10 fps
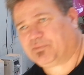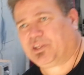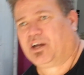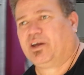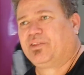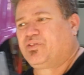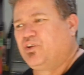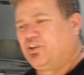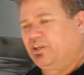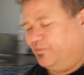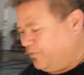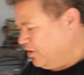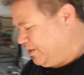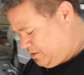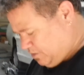but now I add 30. I
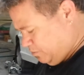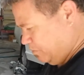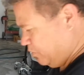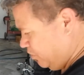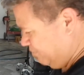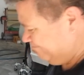find that's a little bit more,